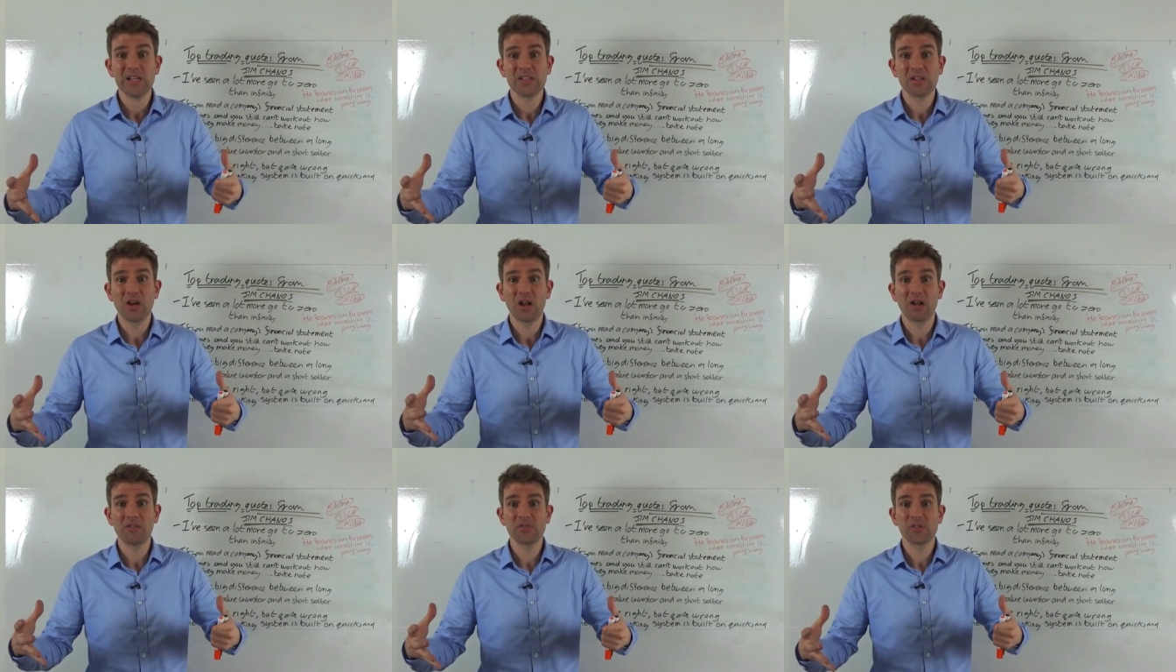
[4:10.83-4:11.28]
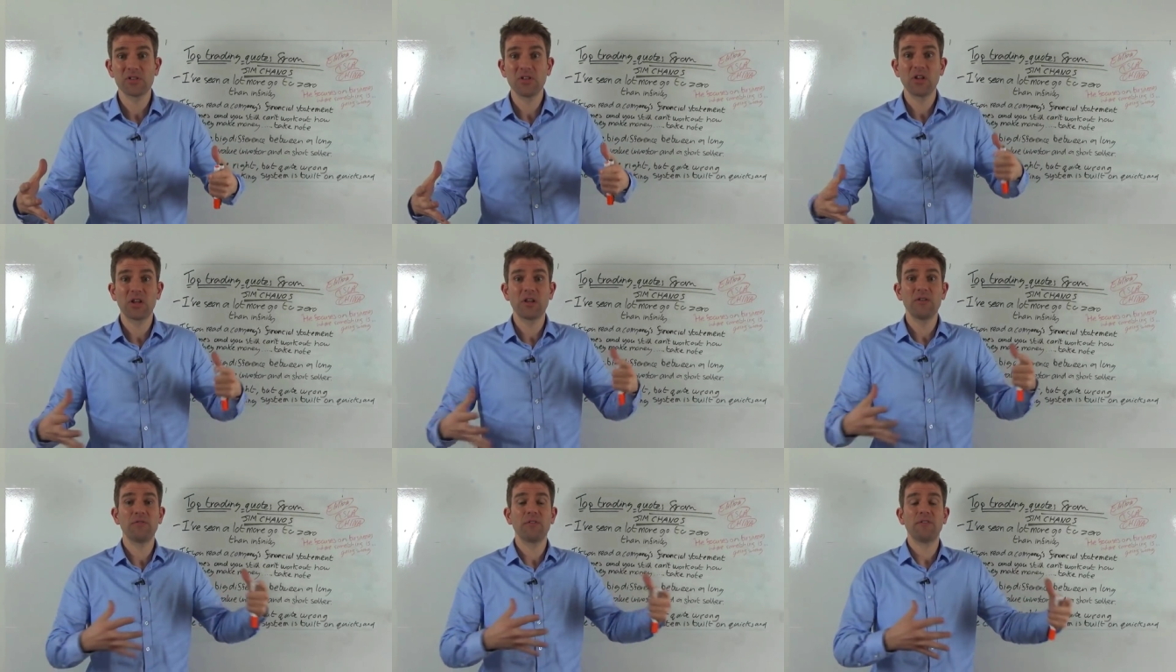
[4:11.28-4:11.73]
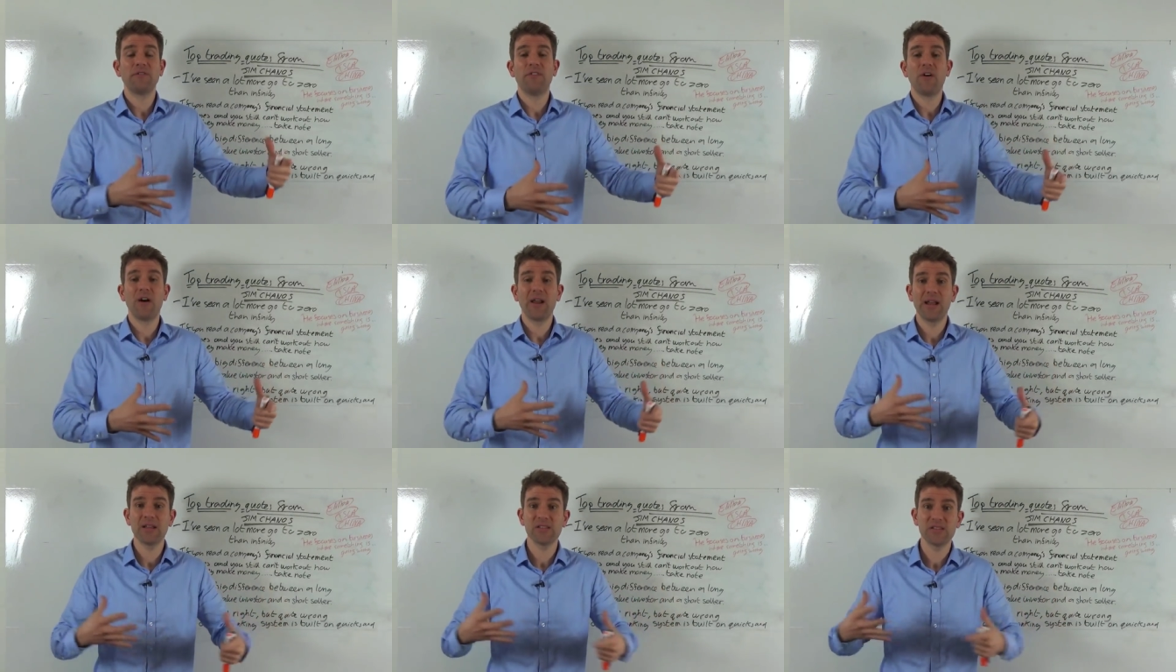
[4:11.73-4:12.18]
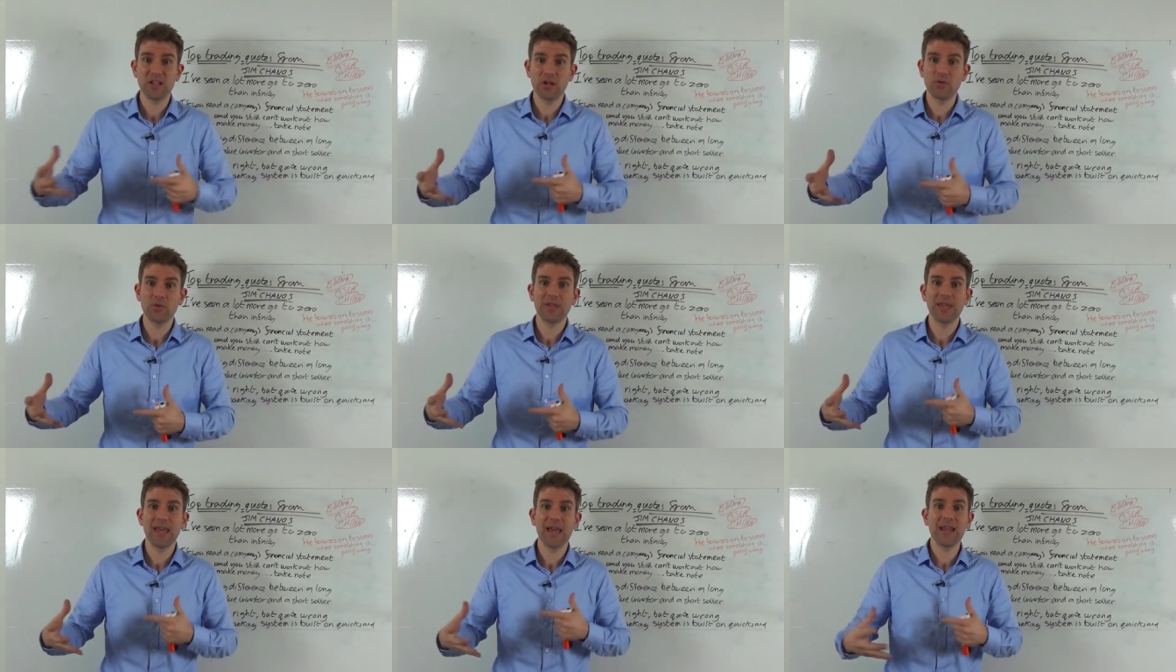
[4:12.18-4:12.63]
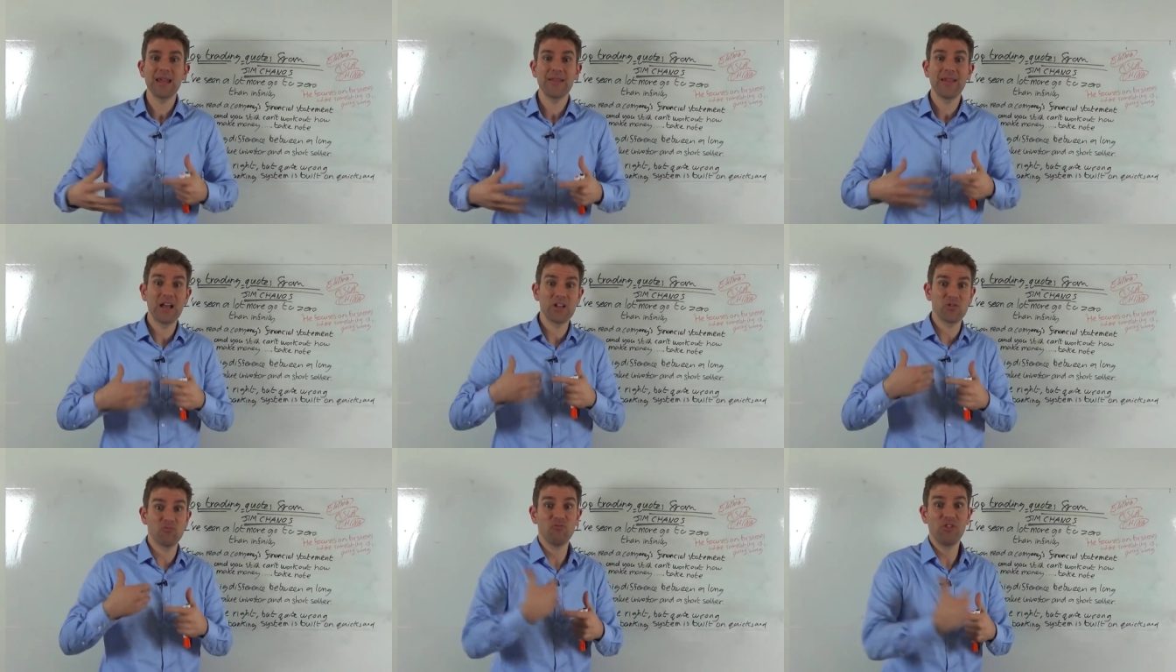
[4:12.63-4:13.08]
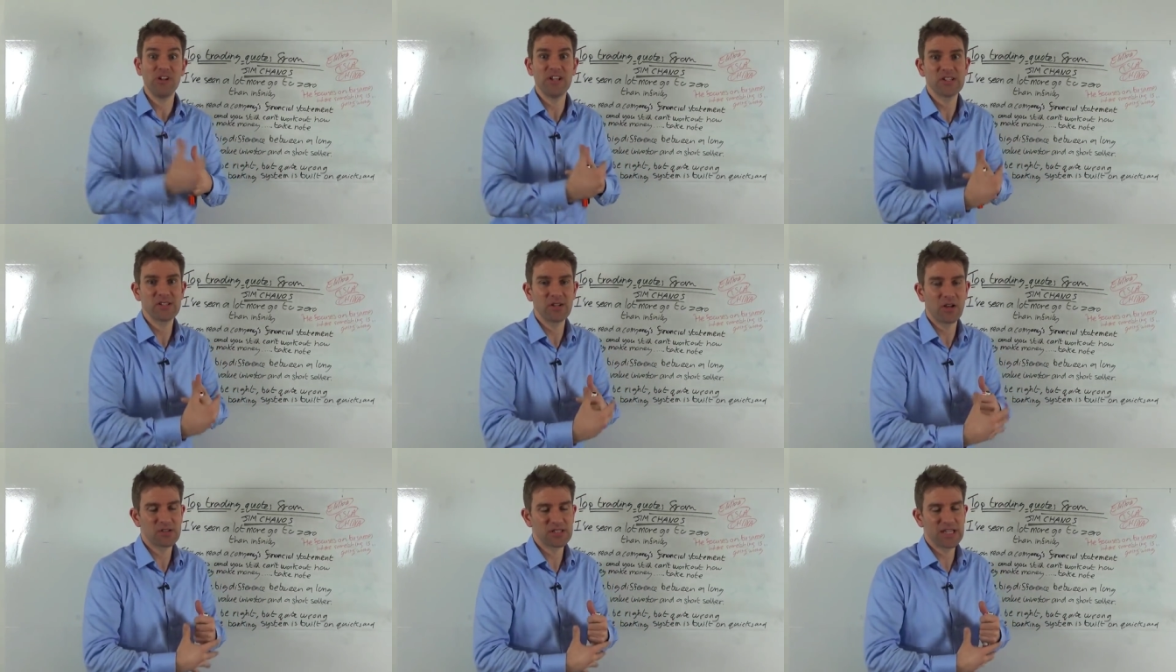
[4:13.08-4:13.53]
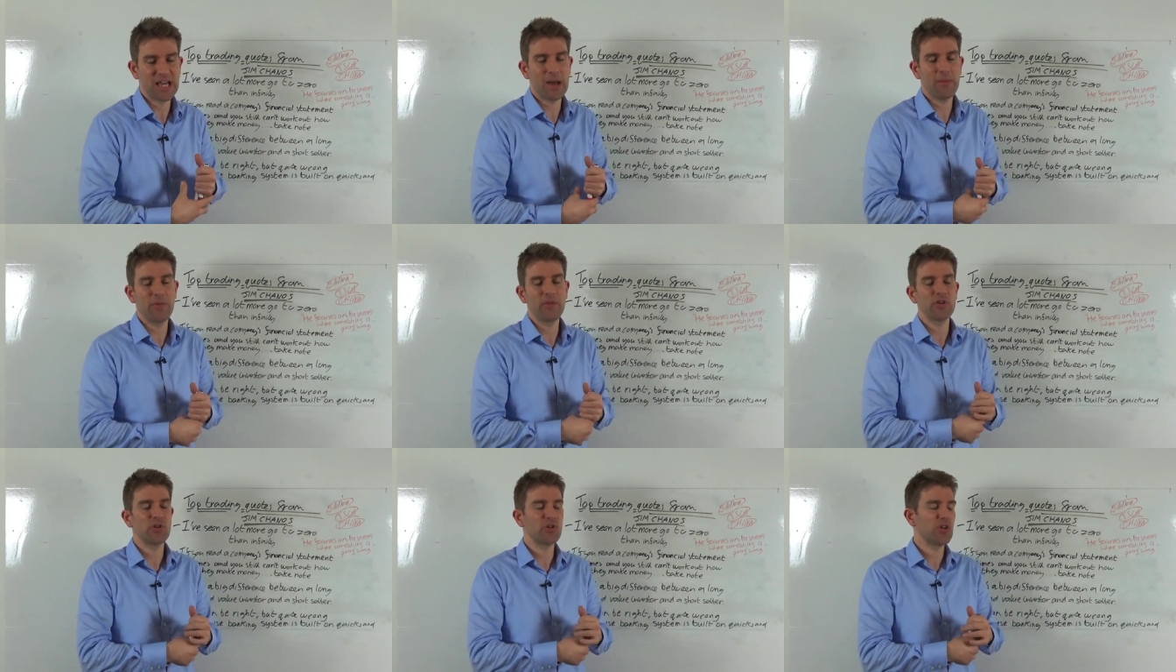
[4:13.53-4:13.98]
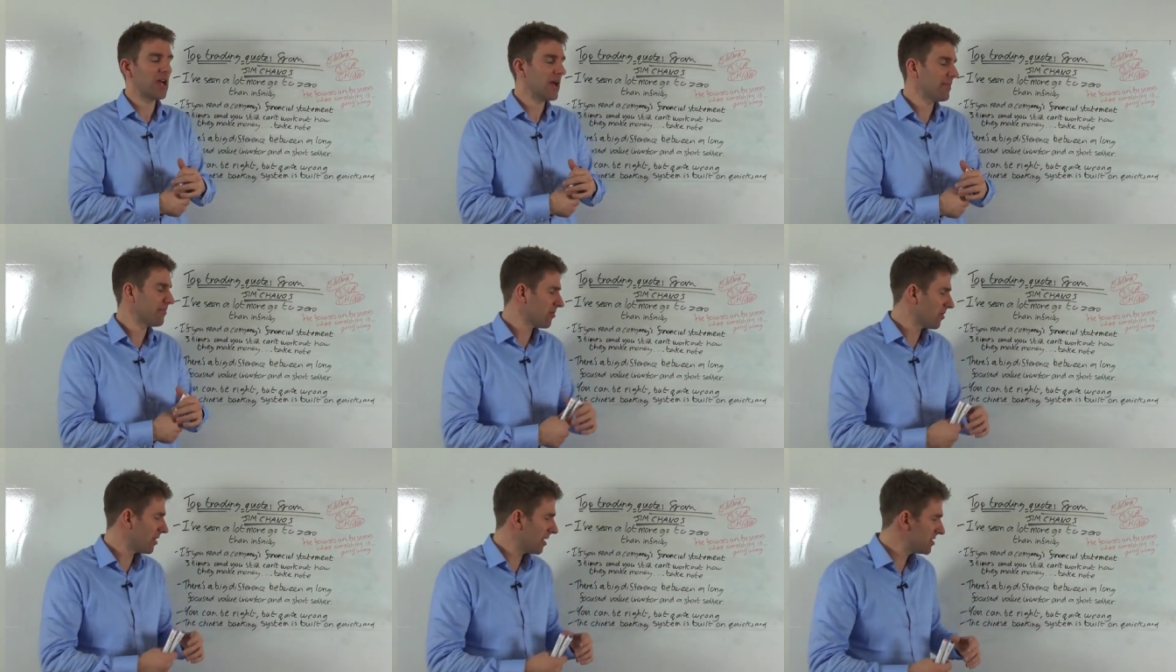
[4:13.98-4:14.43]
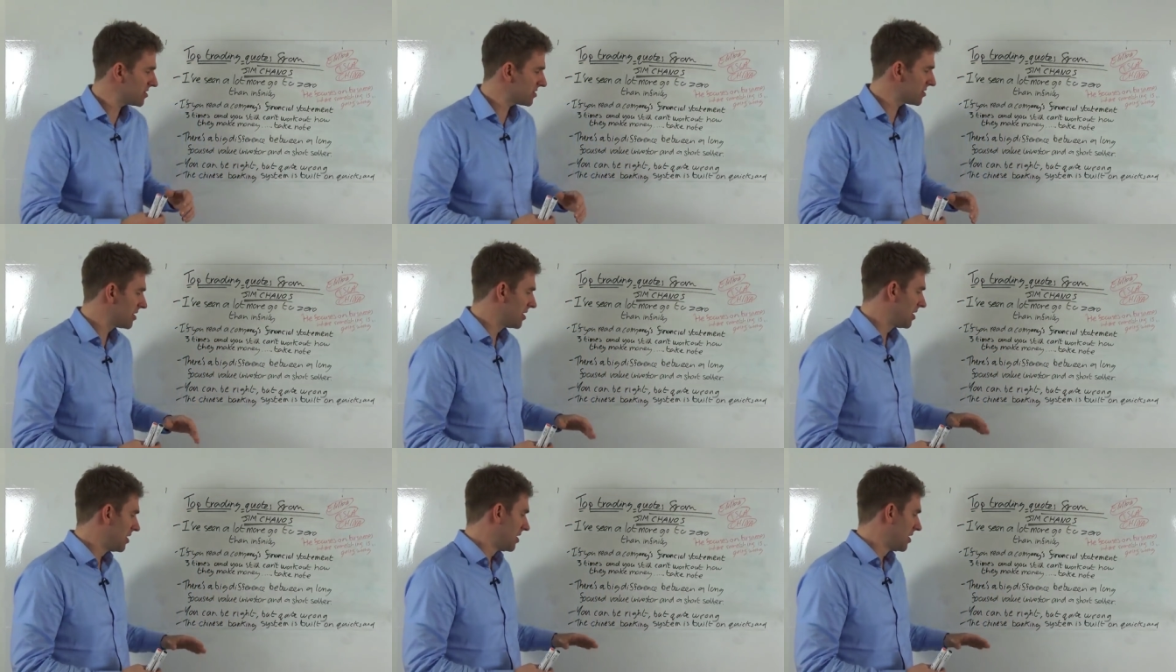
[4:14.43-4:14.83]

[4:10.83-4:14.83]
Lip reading: kind of looking for finance, they don't get it, that really starts to hammer the share price.